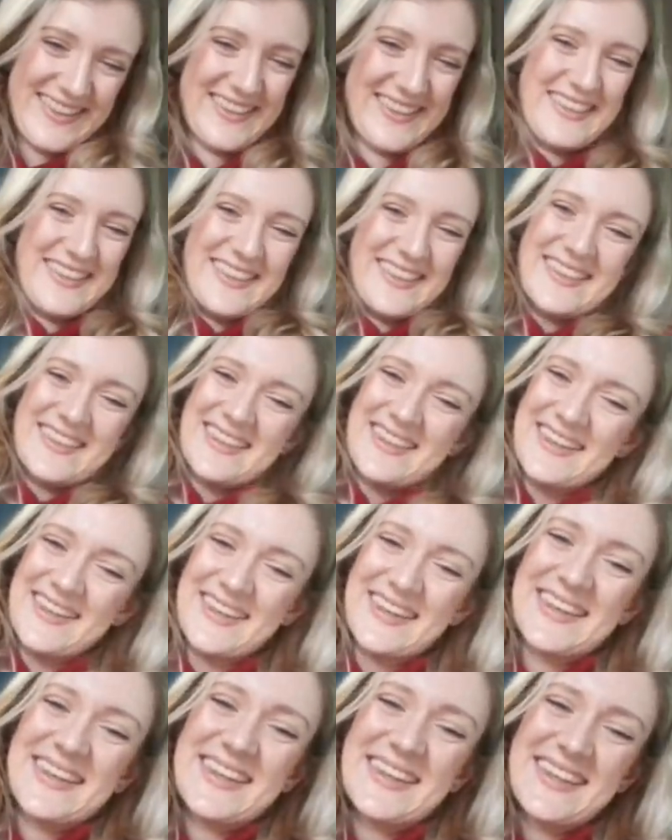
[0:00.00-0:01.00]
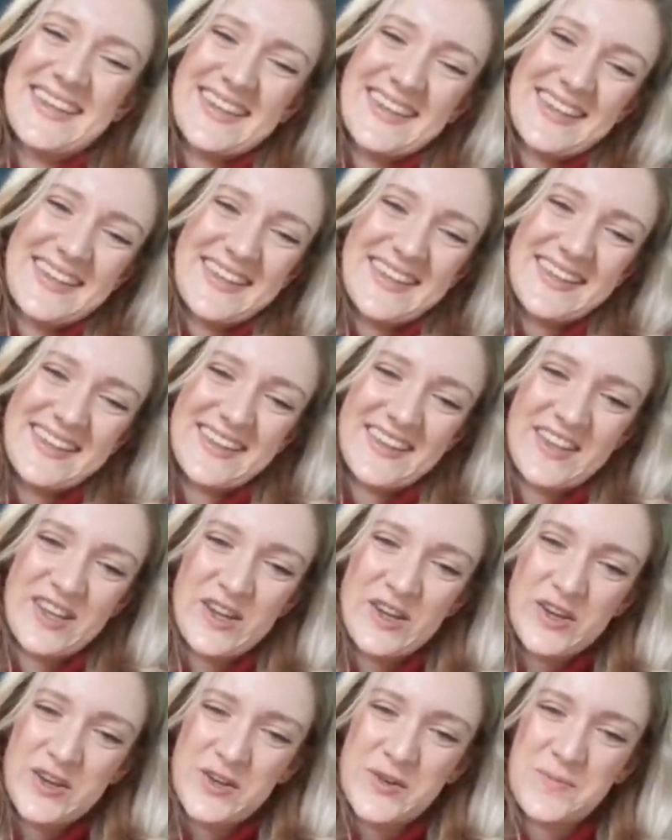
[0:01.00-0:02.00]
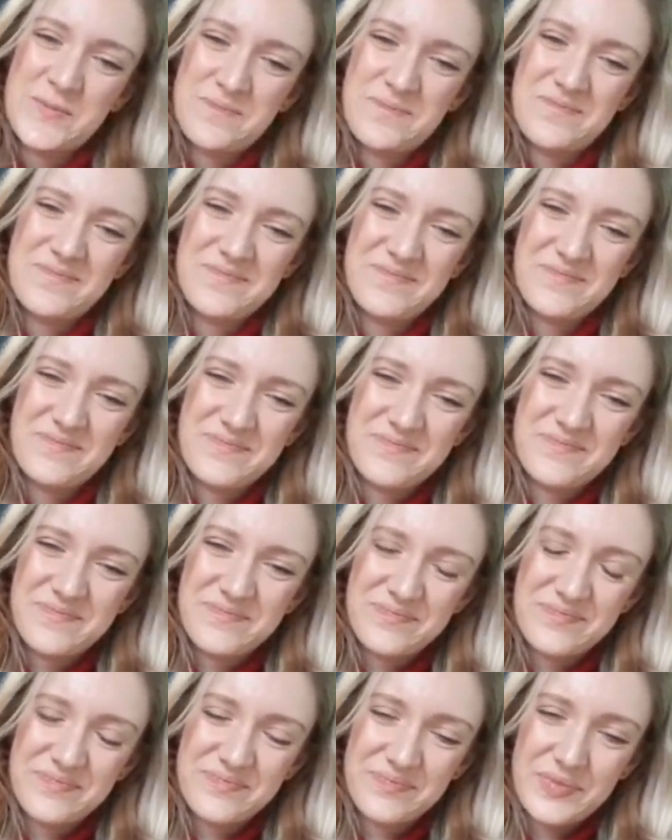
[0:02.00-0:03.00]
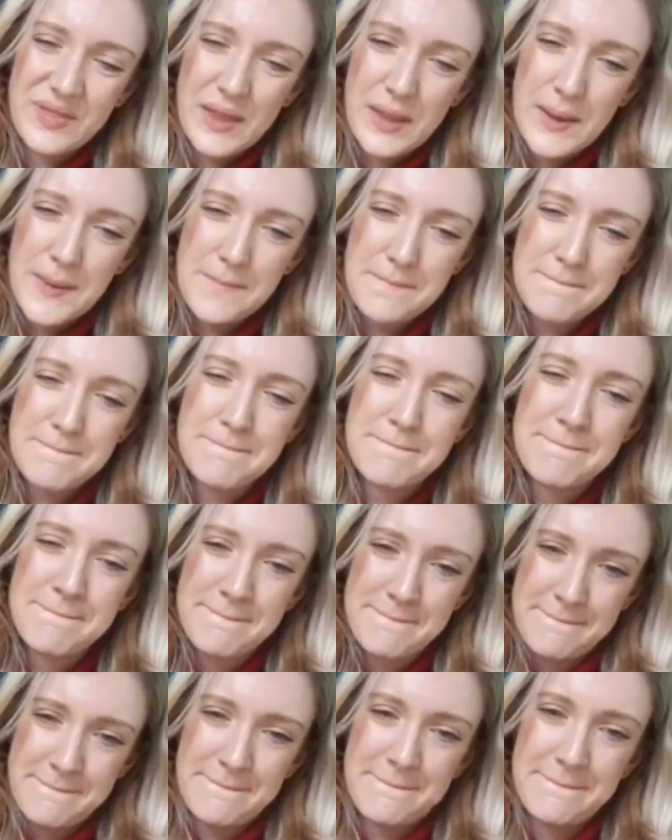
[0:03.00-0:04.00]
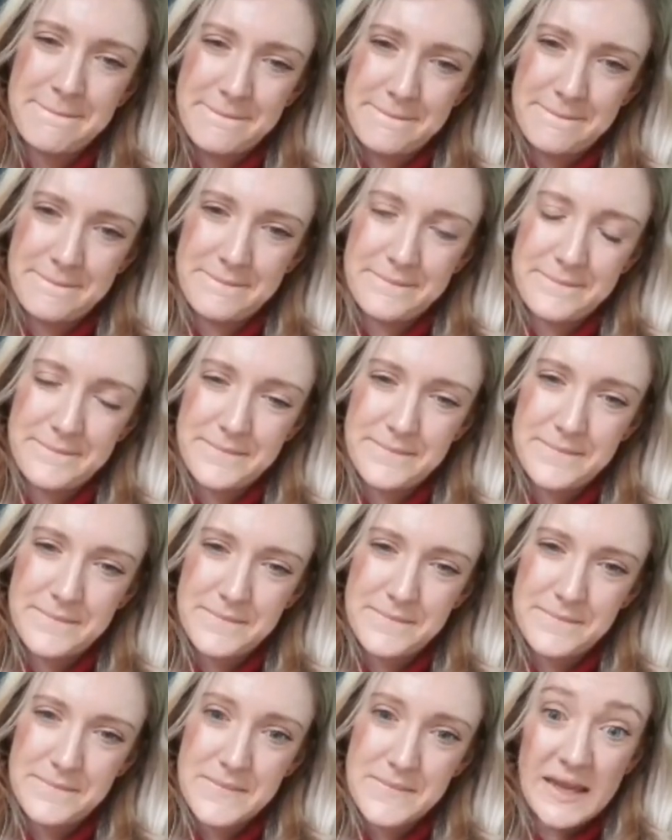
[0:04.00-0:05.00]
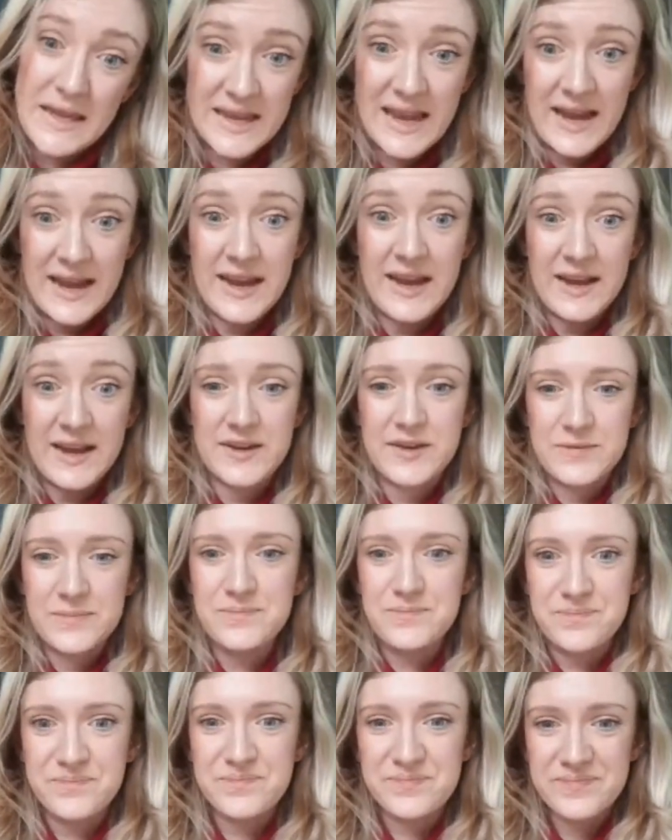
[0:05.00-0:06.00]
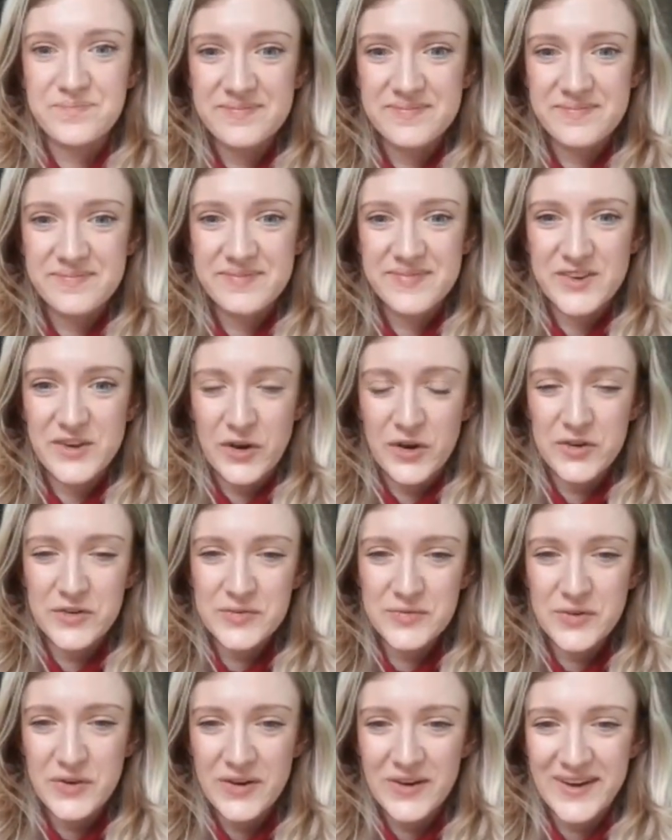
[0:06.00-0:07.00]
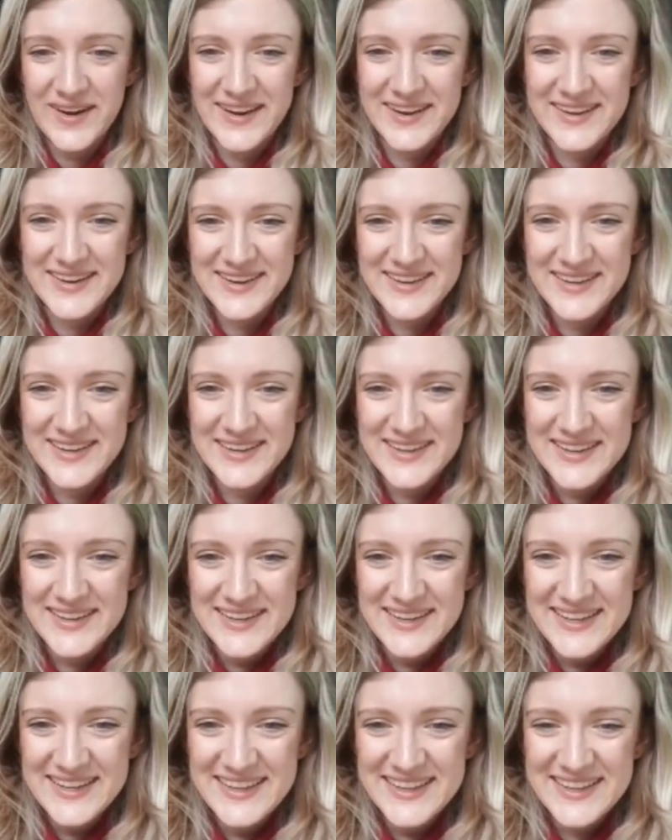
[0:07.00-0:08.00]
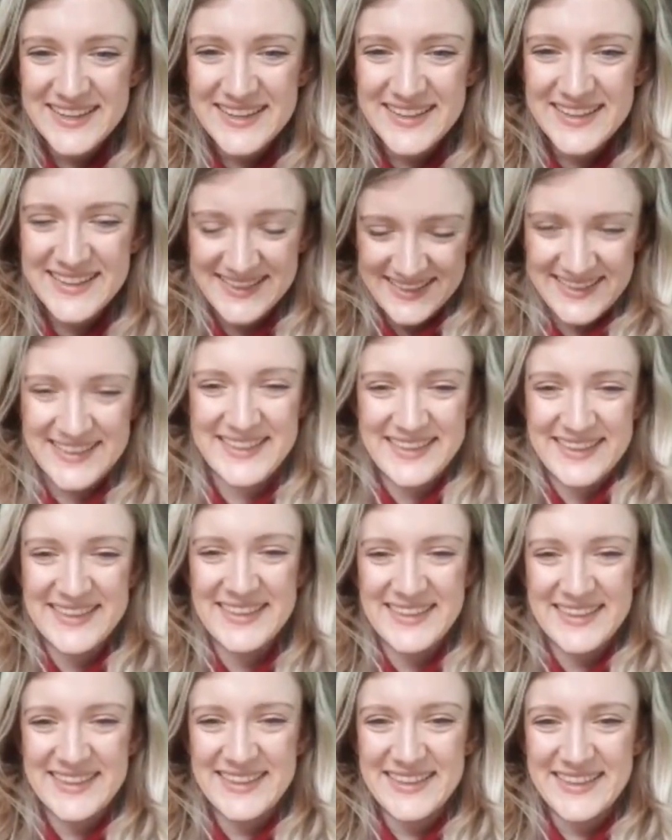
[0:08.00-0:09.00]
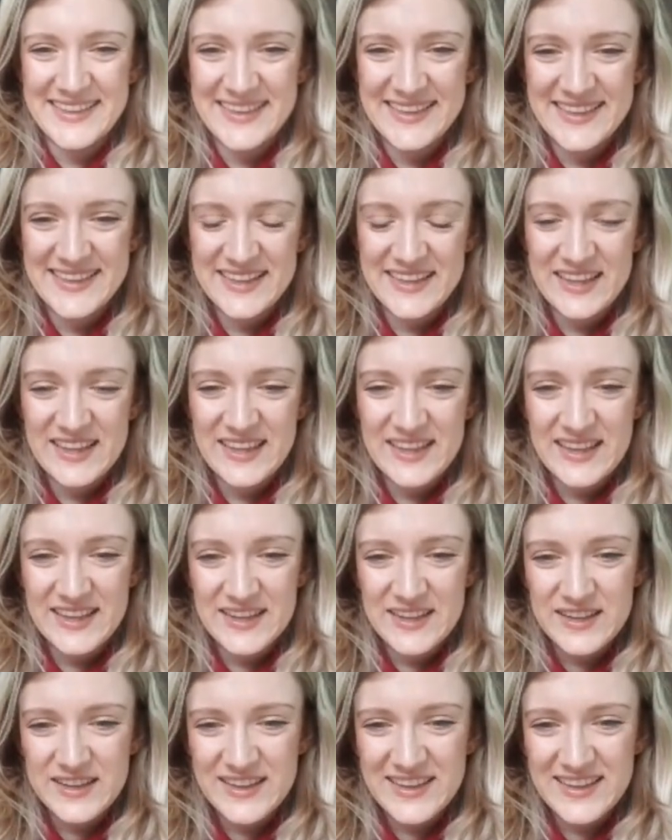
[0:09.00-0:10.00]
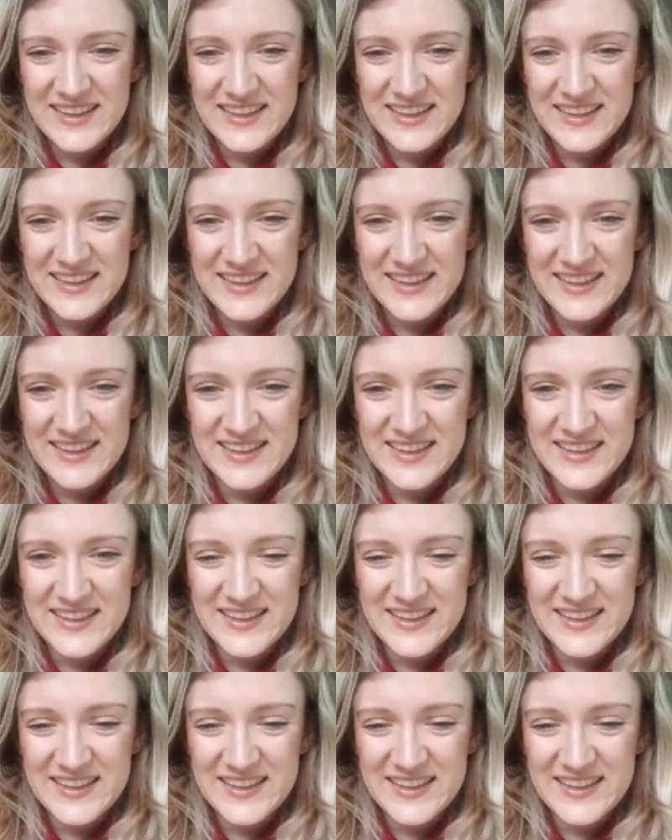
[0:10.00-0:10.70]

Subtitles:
No, I want to show you, if we still have time after this Peels of Genova, I want to show you one of my favorite